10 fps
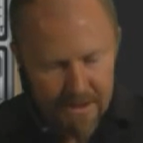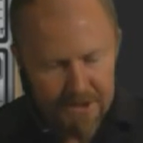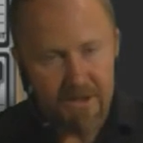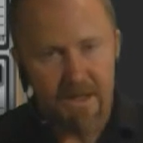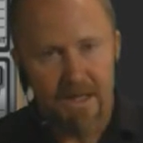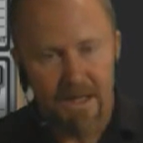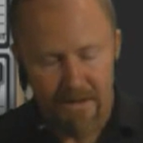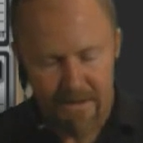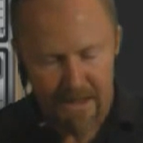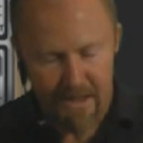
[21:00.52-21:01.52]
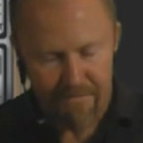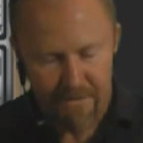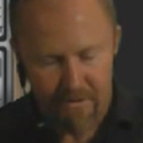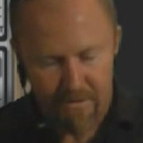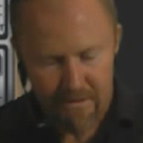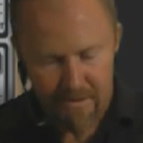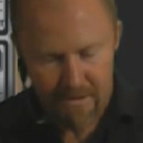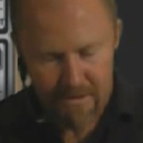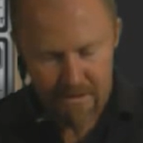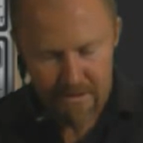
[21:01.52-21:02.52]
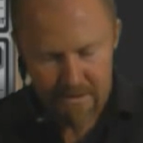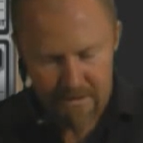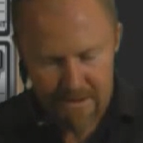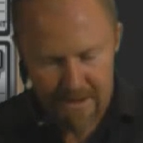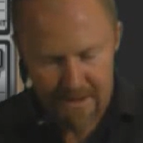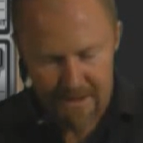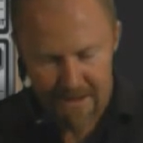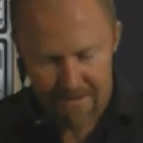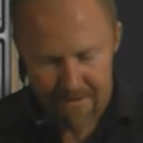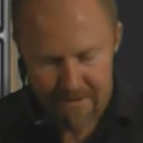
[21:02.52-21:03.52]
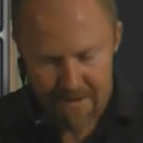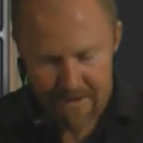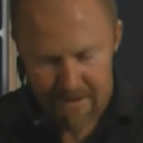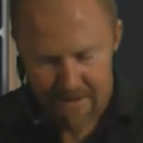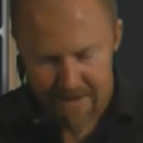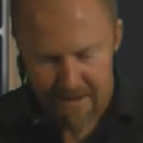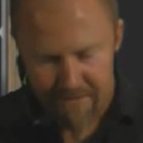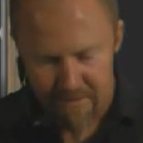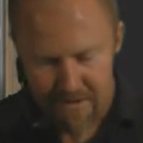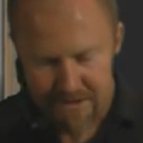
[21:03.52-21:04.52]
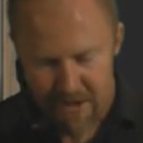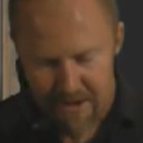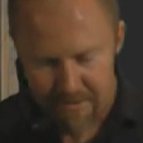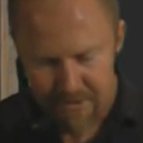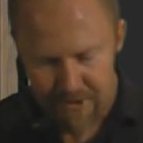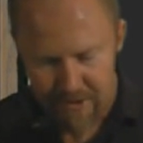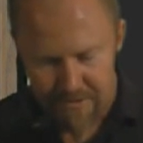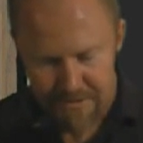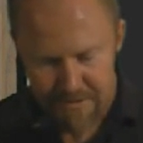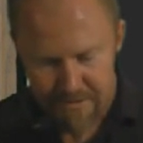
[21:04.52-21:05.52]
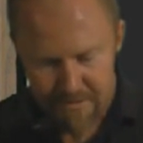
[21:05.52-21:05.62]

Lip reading: and you can hear the LFO kicking in. And then I've got my time controls